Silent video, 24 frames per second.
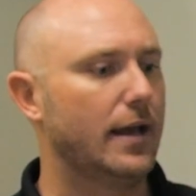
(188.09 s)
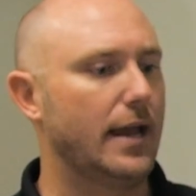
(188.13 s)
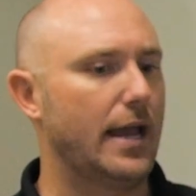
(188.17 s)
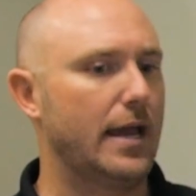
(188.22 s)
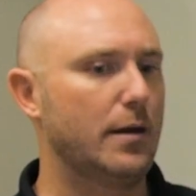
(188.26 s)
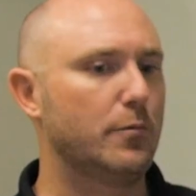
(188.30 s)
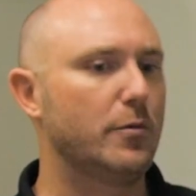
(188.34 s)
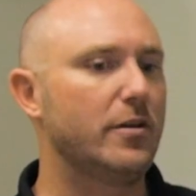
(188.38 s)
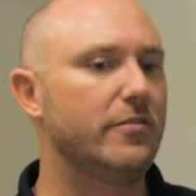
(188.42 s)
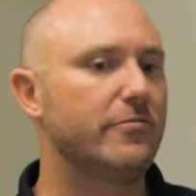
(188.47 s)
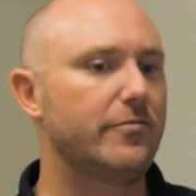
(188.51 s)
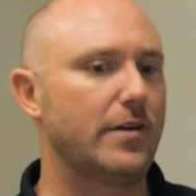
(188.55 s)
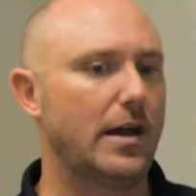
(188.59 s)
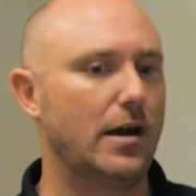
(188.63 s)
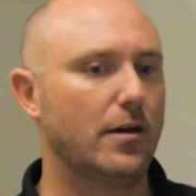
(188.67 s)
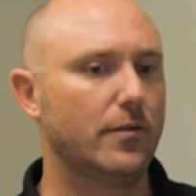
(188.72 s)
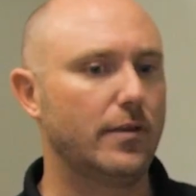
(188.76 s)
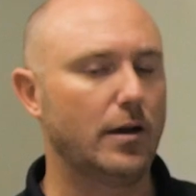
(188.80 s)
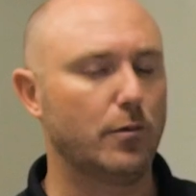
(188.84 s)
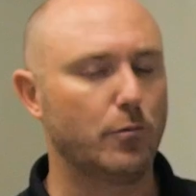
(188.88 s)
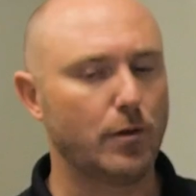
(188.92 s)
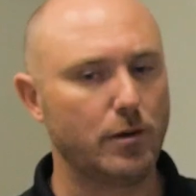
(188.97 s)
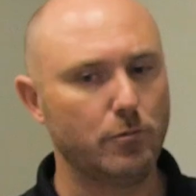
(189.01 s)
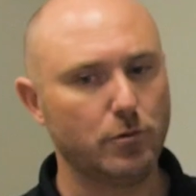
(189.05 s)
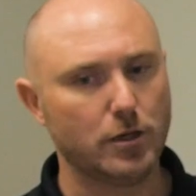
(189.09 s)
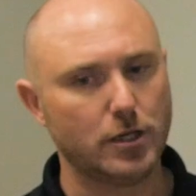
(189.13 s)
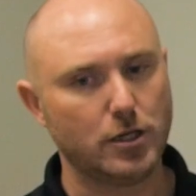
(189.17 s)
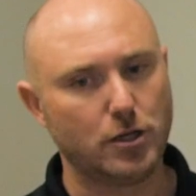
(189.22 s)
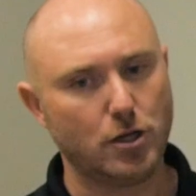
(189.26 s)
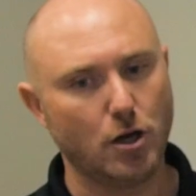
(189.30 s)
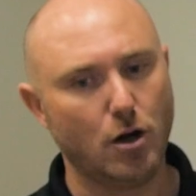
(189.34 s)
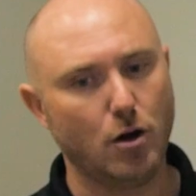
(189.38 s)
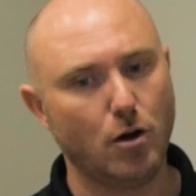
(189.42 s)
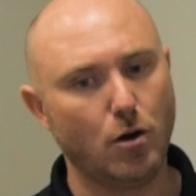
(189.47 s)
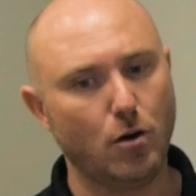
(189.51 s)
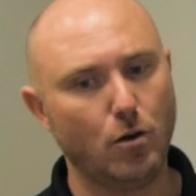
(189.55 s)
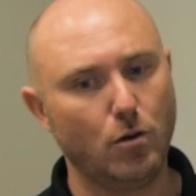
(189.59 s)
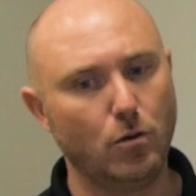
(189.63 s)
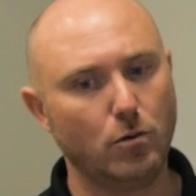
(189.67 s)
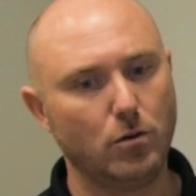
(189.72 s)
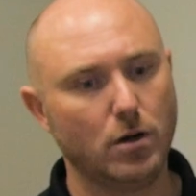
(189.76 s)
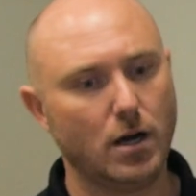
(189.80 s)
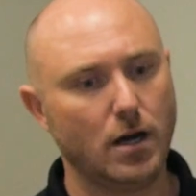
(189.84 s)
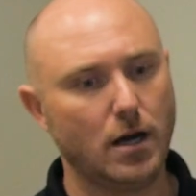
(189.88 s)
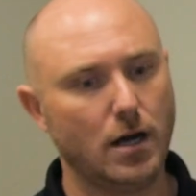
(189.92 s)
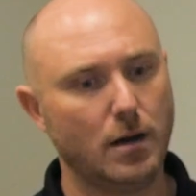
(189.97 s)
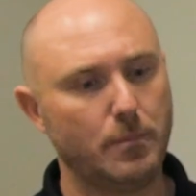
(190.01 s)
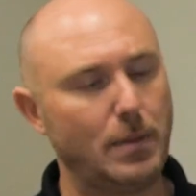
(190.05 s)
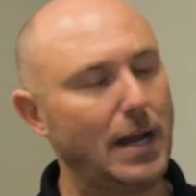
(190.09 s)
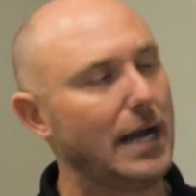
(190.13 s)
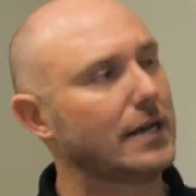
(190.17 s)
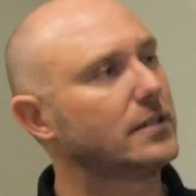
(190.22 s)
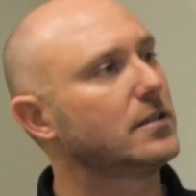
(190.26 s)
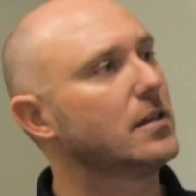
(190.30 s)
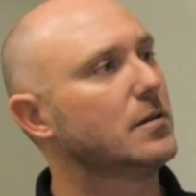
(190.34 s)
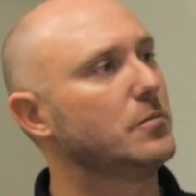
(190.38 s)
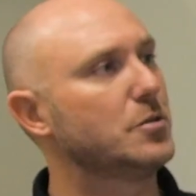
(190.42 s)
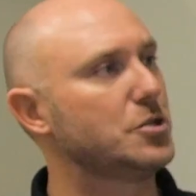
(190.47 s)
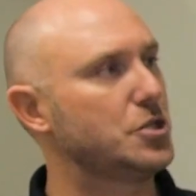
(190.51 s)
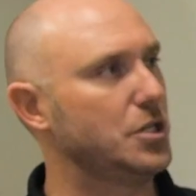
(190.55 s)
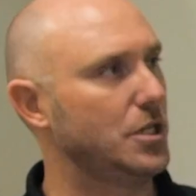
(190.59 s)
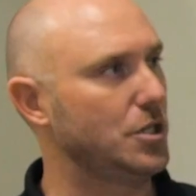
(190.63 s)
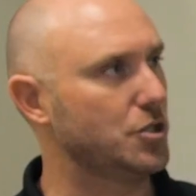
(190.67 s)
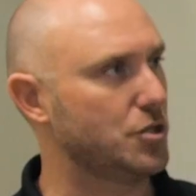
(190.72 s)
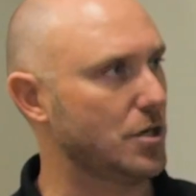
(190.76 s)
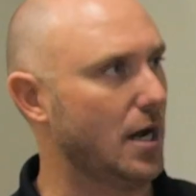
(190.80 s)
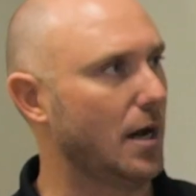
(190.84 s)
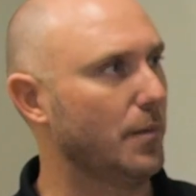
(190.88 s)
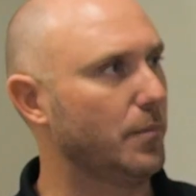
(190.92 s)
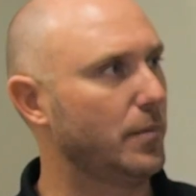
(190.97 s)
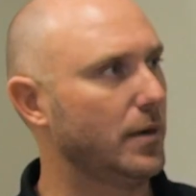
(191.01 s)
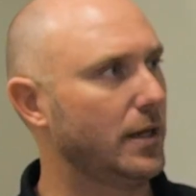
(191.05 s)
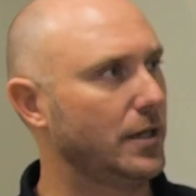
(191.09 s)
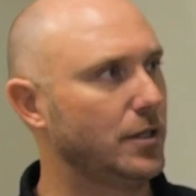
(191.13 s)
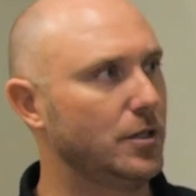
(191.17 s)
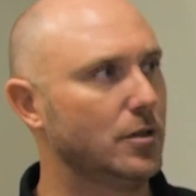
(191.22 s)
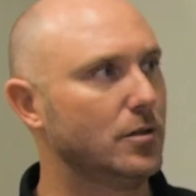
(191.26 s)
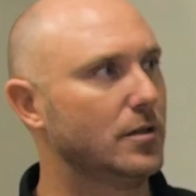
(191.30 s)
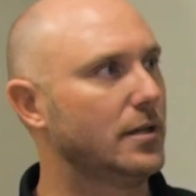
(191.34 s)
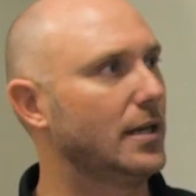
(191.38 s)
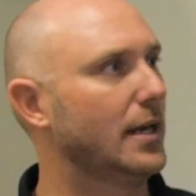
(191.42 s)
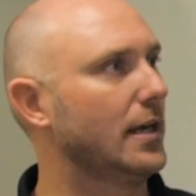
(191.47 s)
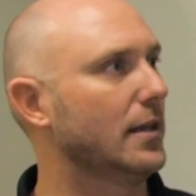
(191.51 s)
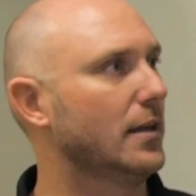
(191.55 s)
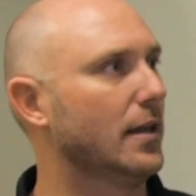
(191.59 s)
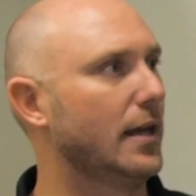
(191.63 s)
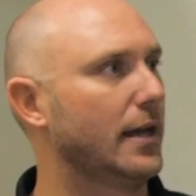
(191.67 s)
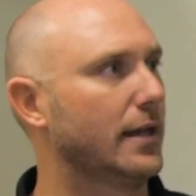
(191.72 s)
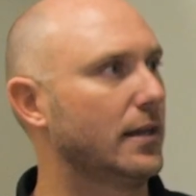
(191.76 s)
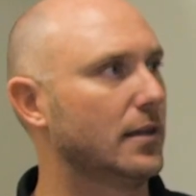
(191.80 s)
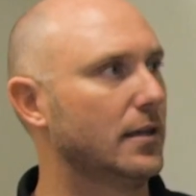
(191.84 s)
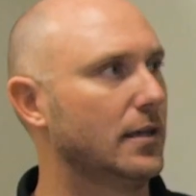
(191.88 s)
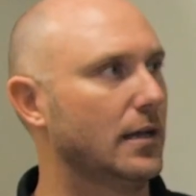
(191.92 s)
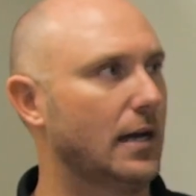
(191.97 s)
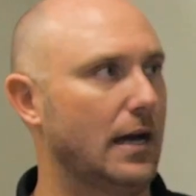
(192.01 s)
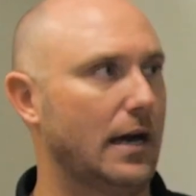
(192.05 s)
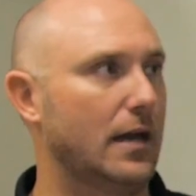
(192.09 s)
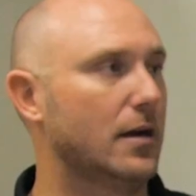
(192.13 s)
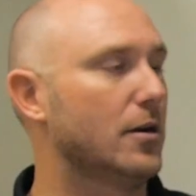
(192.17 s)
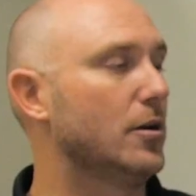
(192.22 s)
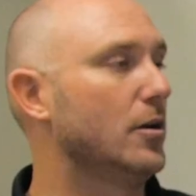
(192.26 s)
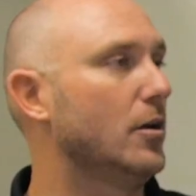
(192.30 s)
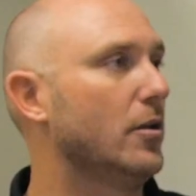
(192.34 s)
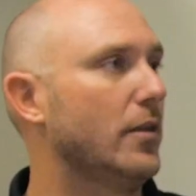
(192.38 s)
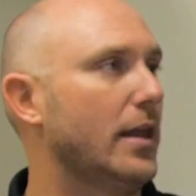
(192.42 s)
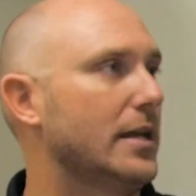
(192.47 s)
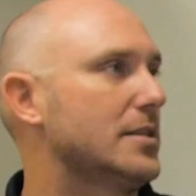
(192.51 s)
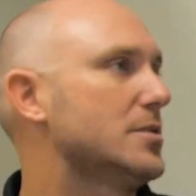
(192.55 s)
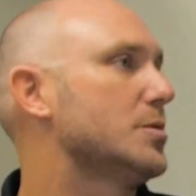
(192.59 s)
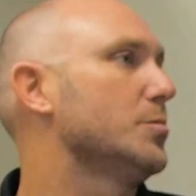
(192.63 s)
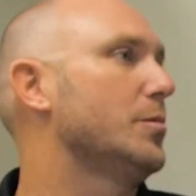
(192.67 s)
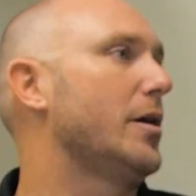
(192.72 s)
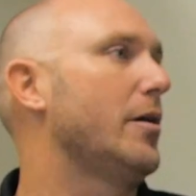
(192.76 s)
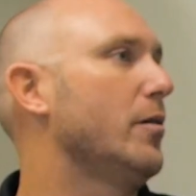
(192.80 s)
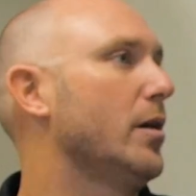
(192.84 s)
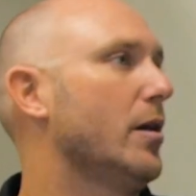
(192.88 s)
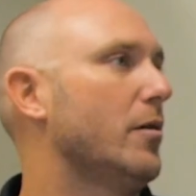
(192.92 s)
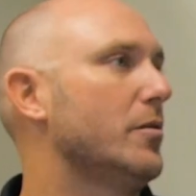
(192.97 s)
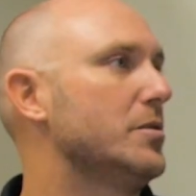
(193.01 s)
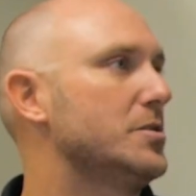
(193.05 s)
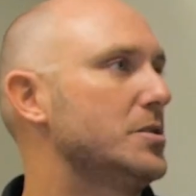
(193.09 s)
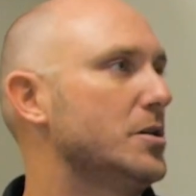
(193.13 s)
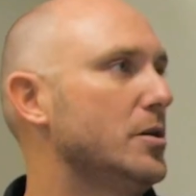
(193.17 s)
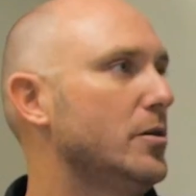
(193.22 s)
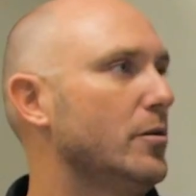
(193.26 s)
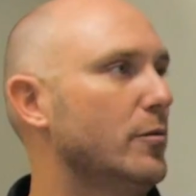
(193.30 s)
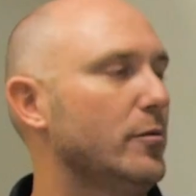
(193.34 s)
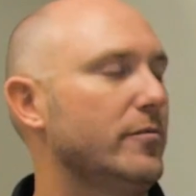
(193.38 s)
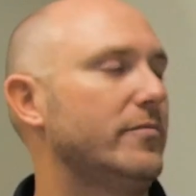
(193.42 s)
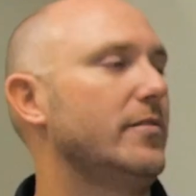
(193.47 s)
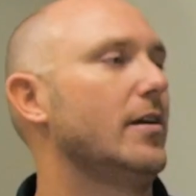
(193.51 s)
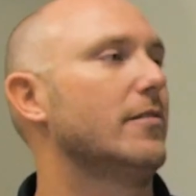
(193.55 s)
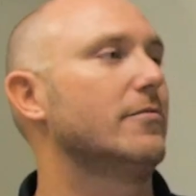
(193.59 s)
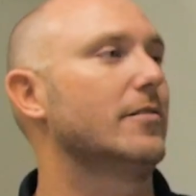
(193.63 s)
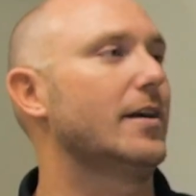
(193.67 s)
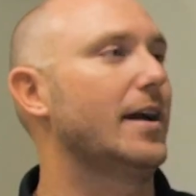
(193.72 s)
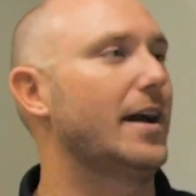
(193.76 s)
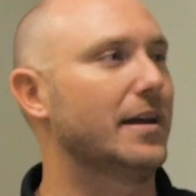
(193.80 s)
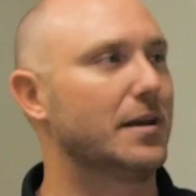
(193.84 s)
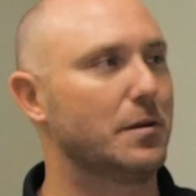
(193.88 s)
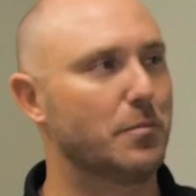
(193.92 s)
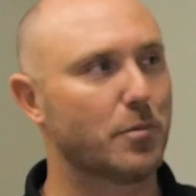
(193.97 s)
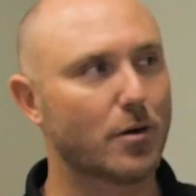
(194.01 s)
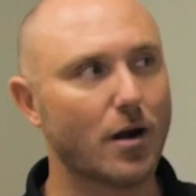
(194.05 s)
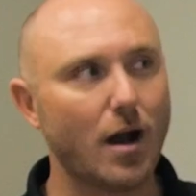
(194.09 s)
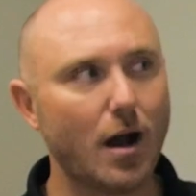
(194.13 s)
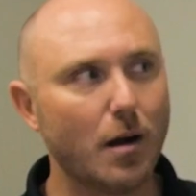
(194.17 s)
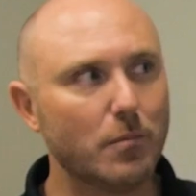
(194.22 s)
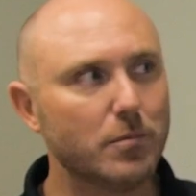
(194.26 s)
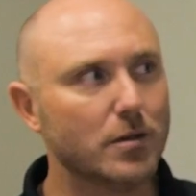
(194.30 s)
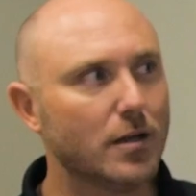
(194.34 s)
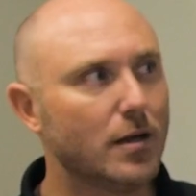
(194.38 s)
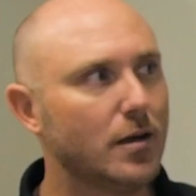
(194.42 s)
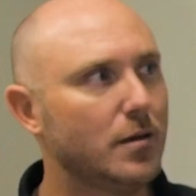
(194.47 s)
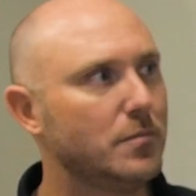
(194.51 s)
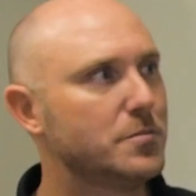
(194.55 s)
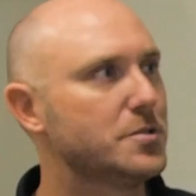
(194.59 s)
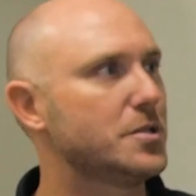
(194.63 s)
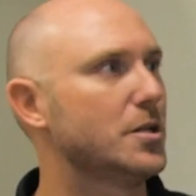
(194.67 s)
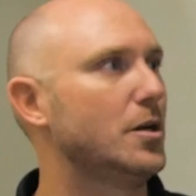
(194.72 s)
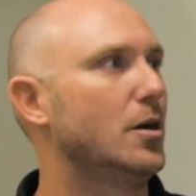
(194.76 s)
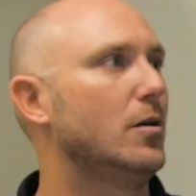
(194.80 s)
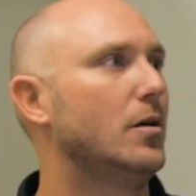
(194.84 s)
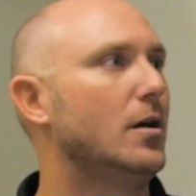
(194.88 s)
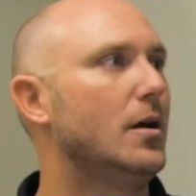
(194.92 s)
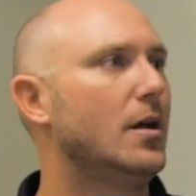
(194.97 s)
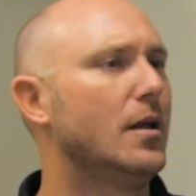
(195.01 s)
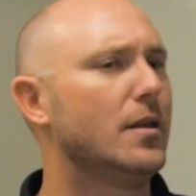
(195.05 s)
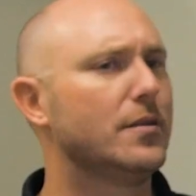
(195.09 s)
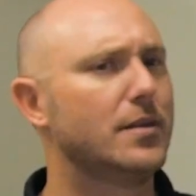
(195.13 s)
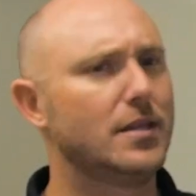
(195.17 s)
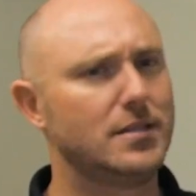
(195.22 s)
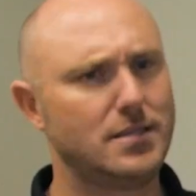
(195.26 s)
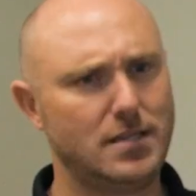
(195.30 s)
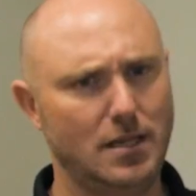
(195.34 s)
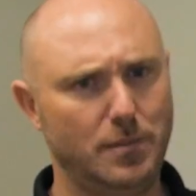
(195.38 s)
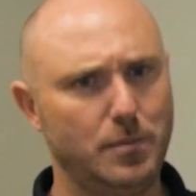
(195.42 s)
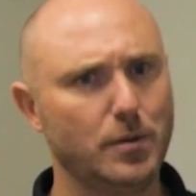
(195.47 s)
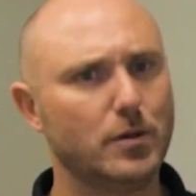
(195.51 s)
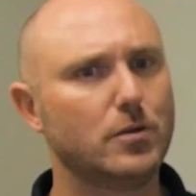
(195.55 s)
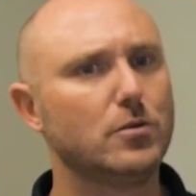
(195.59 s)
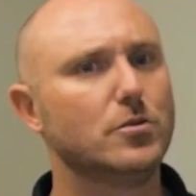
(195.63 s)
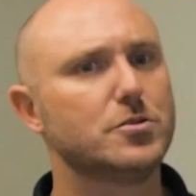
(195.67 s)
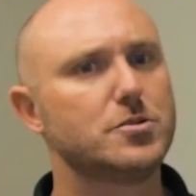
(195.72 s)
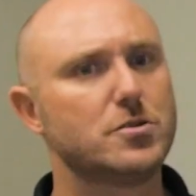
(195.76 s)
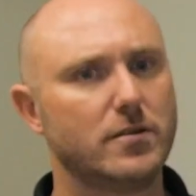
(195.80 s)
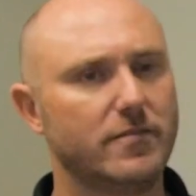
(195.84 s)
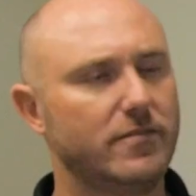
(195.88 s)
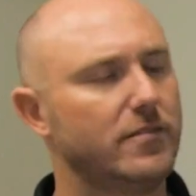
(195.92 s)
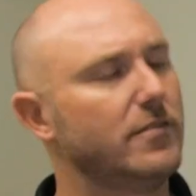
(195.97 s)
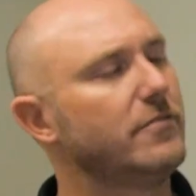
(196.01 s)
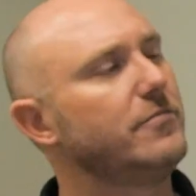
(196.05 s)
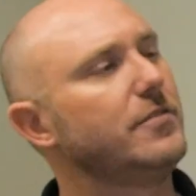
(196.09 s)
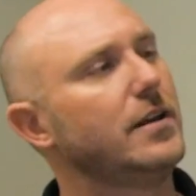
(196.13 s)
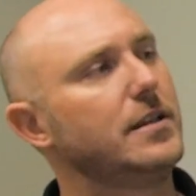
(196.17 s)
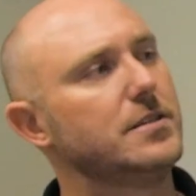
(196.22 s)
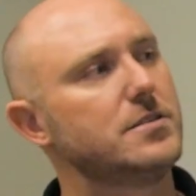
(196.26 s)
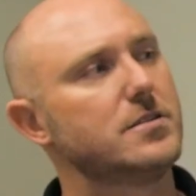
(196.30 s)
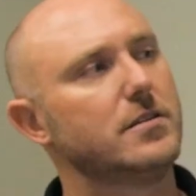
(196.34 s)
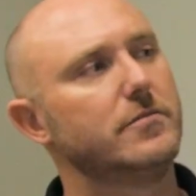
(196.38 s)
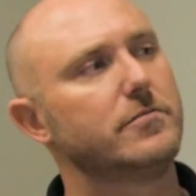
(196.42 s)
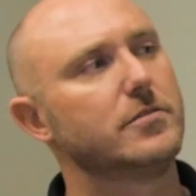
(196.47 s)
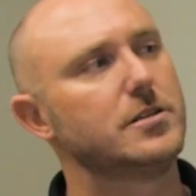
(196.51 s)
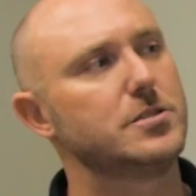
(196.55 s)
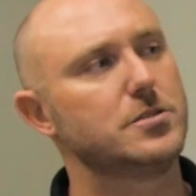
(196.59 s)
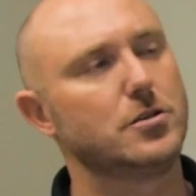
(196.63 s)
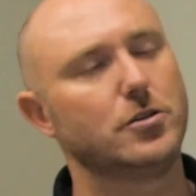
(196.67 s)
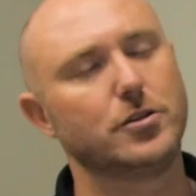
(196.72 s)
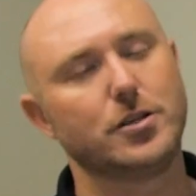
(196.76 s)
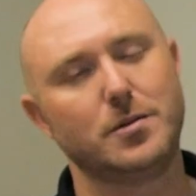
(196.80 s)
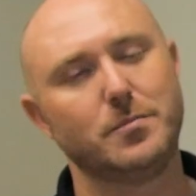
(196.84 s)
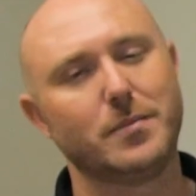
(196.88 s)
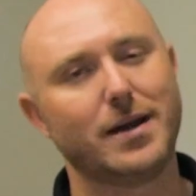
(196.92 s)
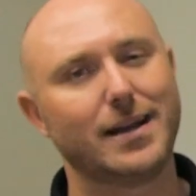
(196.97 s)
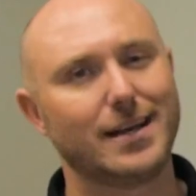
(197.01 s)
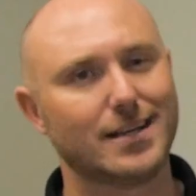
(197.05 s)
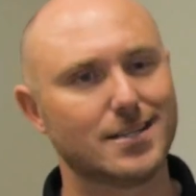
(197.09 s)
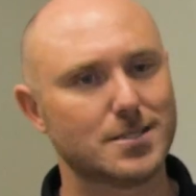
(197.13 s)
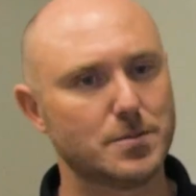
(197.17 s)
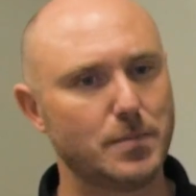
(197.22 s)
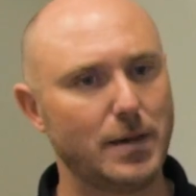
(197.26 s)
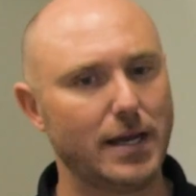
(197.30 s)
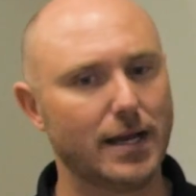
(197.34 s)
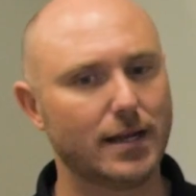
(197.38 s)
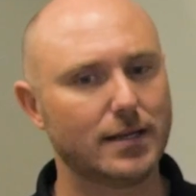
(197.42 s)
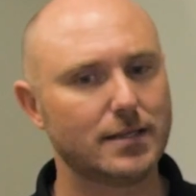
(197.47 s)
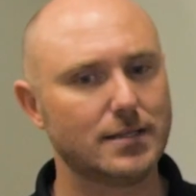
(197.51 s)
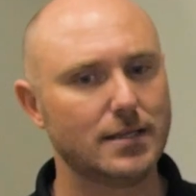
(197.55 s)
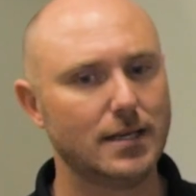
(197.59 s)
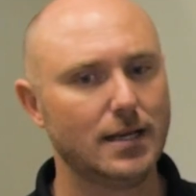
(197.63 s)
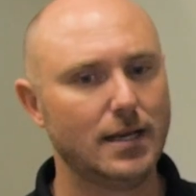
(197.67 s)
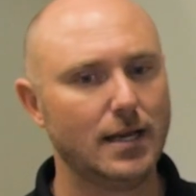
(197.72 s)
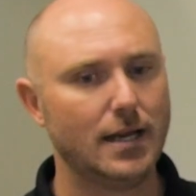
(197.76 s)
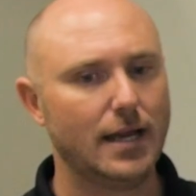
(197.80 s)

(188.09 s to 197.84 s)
And we found that we would go back to the machine shop and you'd get, like, the, I don't know, that's the way we always do it, we've never had any problems, you know, the typical sort of defensive result you might expect.